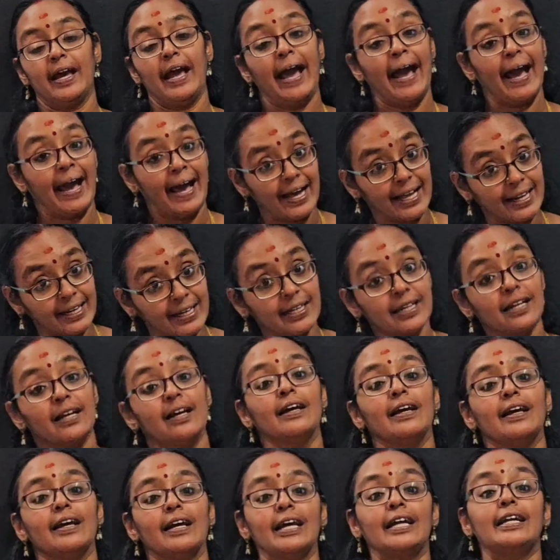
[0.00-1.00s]
and
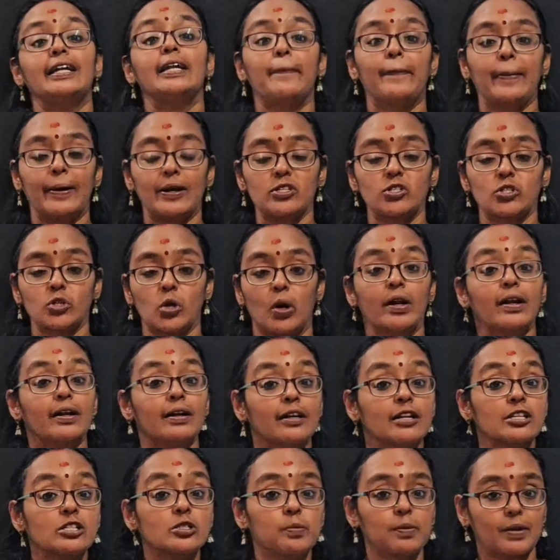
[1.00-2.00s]
it depends
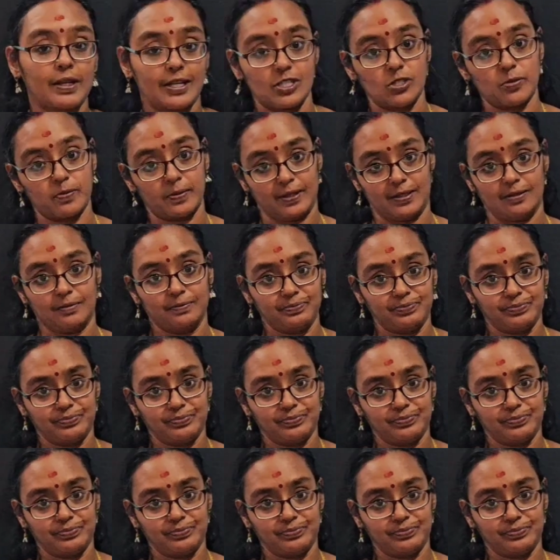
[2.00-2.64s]
on displacement.